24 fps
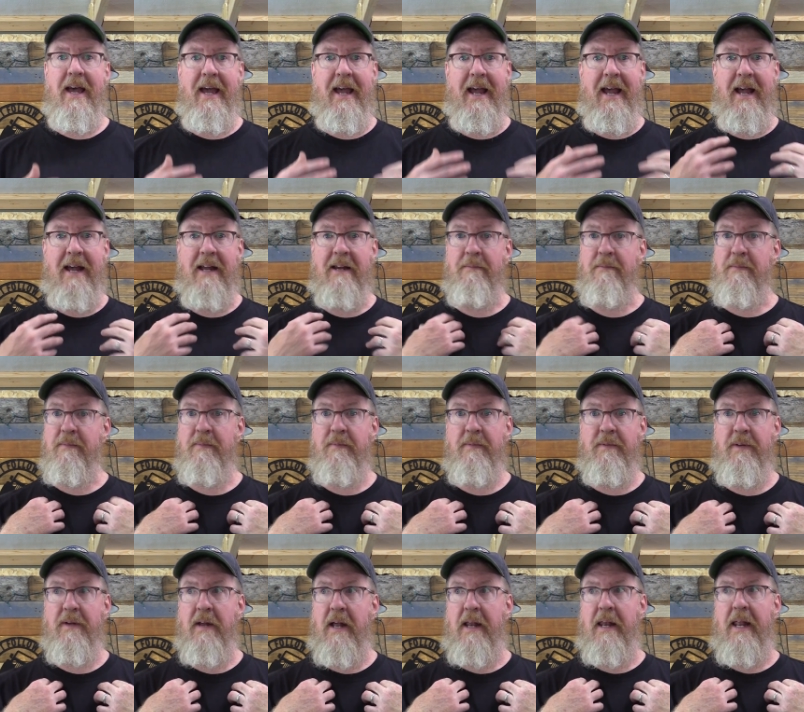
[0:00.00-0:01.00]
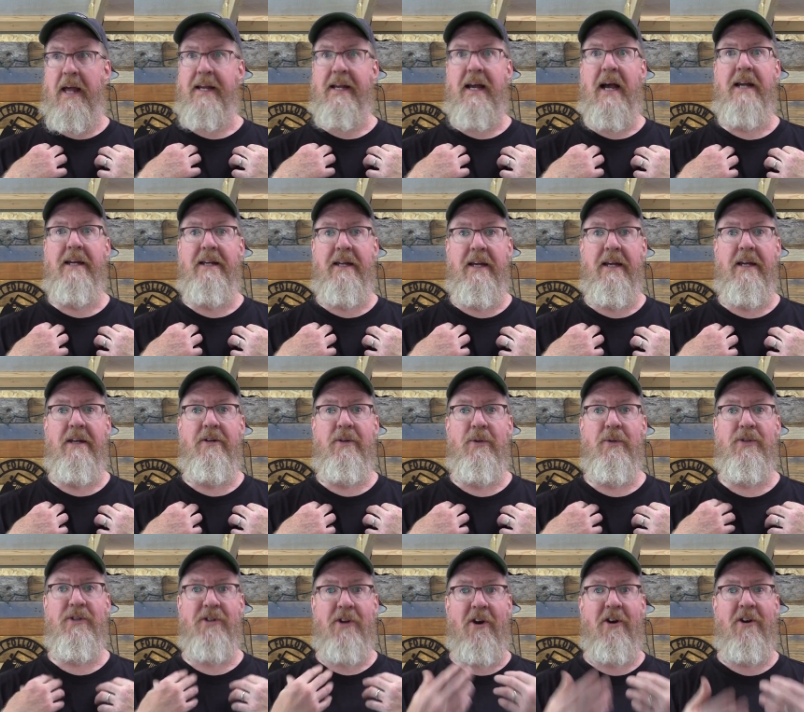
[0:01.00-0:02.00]
and uh, like I did, you
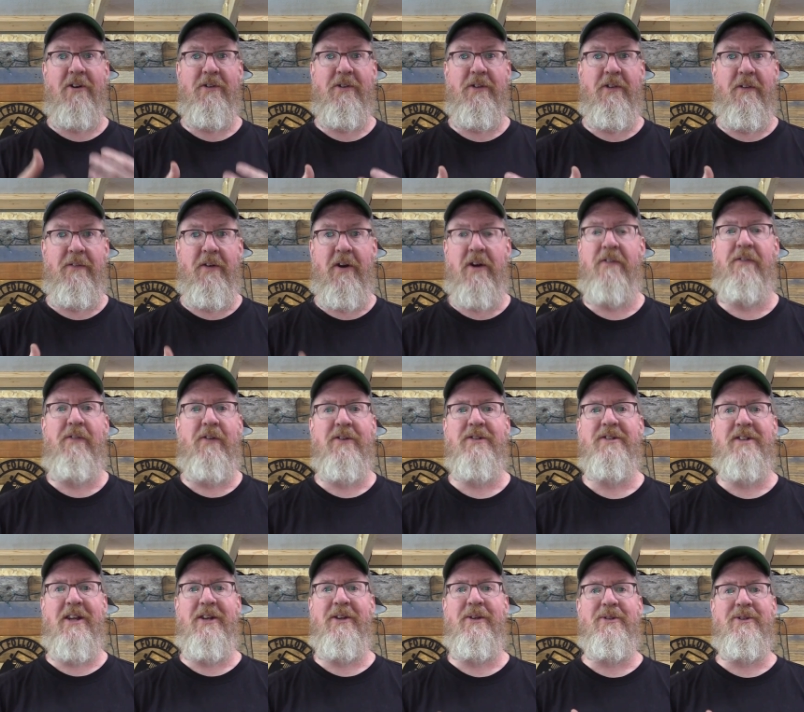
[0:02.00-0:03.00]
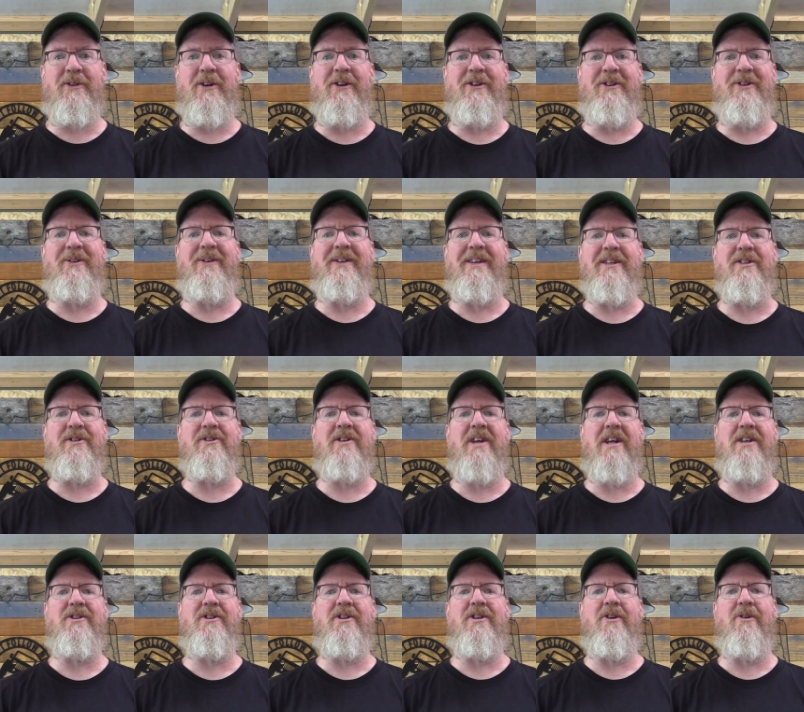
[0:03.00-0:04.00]
start, the very first thing you start doing is
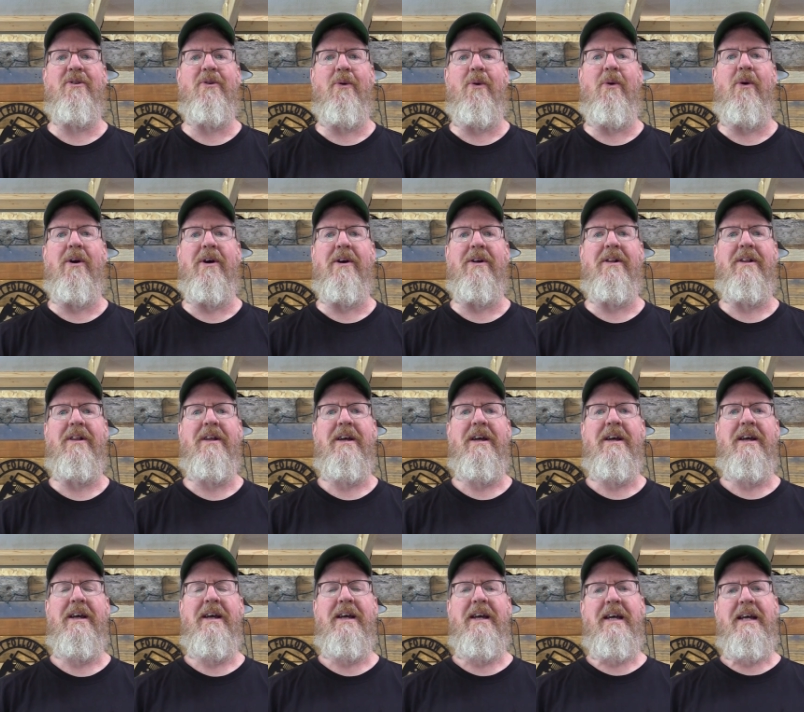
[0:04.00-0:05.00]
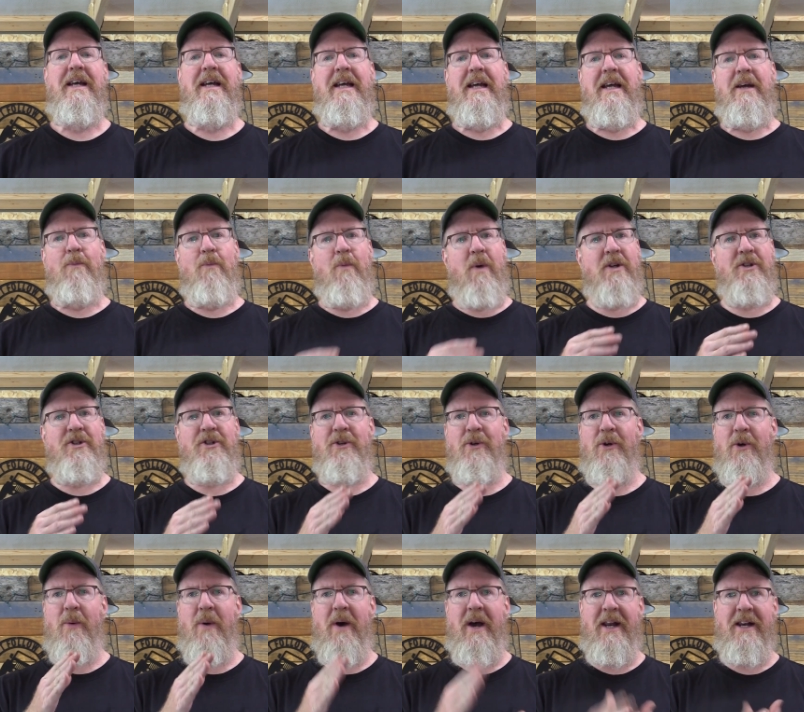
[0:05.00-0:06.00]
changing your oil once you
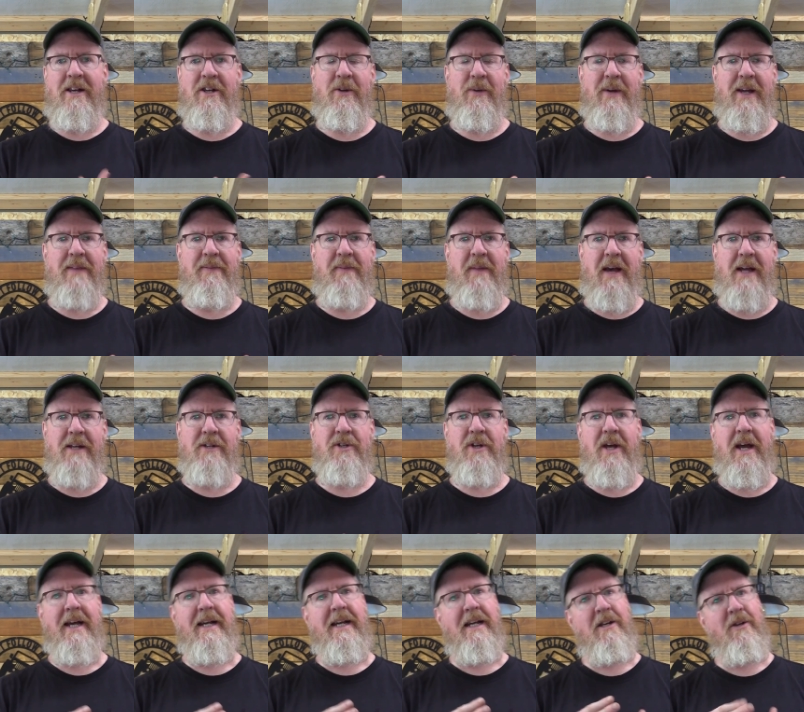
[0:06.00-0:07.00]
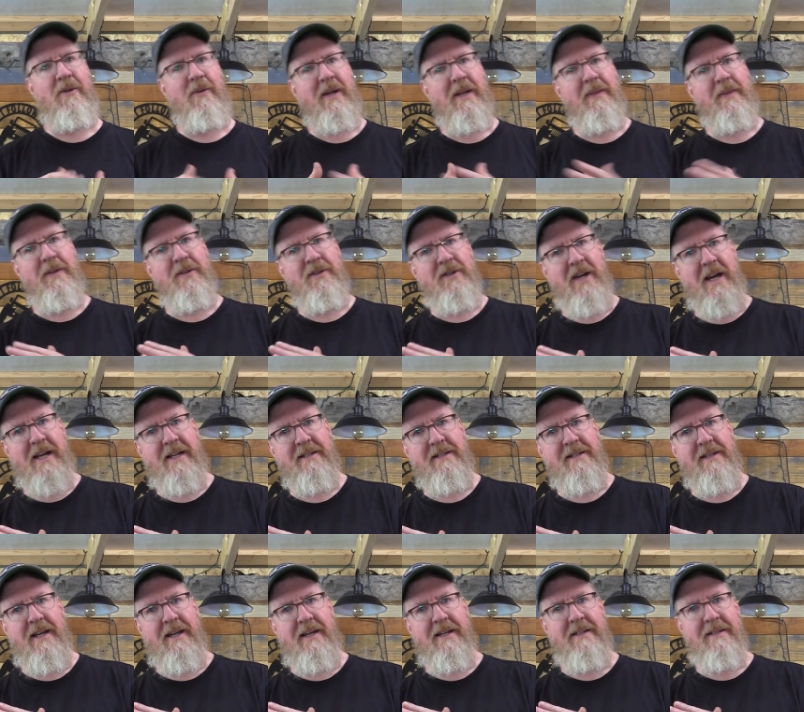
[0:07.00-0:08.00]
go out and you get that jack and you get the jack
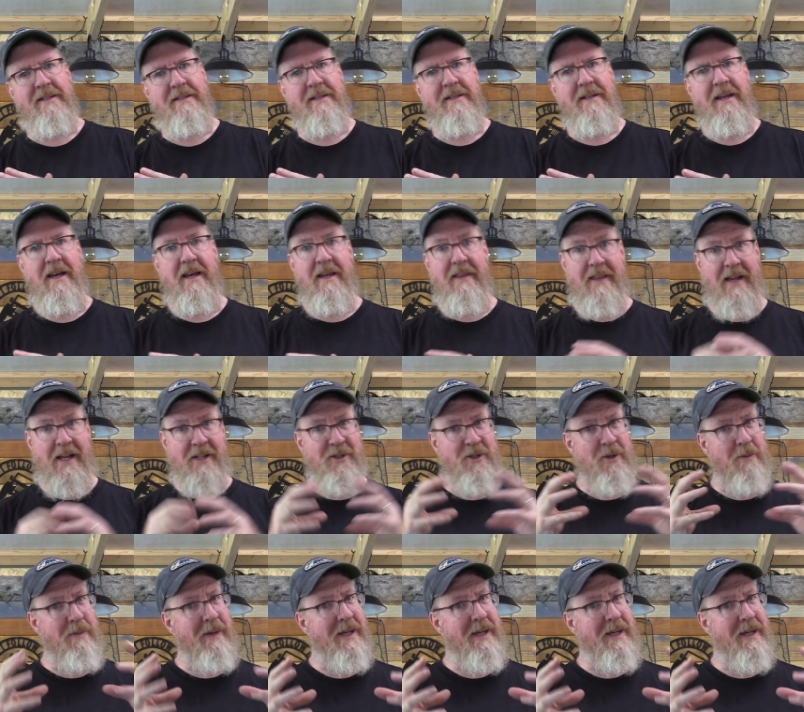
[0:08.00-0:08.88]
stands, that's your